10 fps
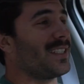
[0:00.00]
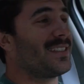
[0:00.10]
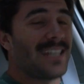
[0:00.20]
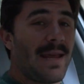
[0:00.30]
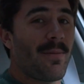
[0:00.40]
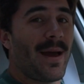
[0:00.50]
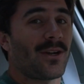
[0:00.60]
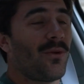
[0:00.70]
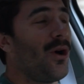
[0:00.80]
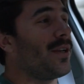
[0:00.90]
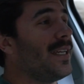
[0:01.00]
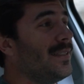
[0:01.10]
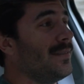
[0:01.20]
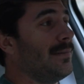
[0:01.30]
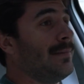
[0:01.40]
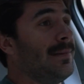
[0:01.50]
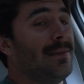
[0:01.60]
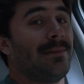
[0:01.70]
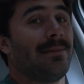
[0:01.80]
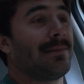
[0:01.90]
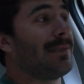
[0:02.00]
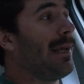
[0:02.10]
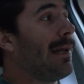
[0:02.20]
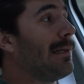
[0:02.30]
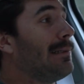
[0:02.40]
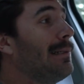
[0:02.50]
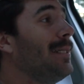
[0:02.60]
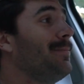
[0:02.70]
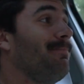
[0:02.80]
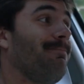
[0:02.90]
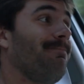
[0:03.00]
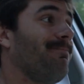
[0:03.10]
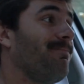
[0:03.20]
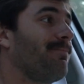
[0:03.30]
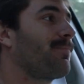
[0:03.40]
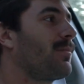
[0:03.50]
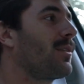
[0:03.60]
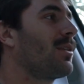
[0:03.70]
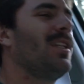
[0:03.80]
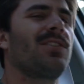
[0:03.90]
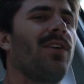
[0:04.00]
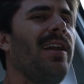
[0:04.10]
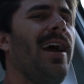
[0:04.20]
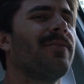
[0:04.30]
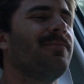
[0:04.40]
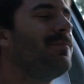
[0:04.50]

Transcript: same amount of quality. Can it do it? Let's find out.